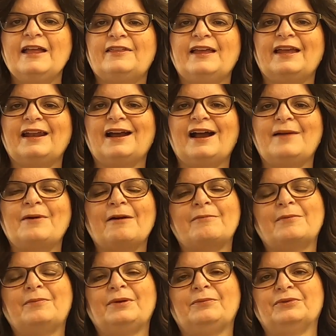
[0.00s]
that I
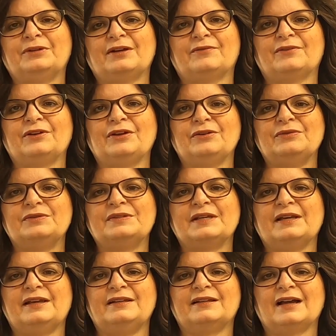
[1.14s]
probably will never use,
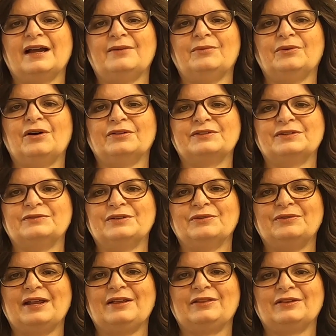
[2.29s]
and I will also
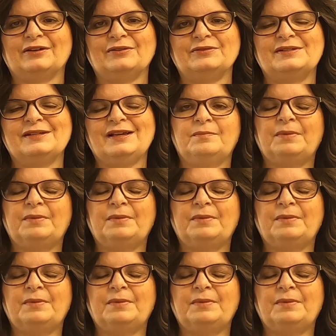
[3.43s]
donate those.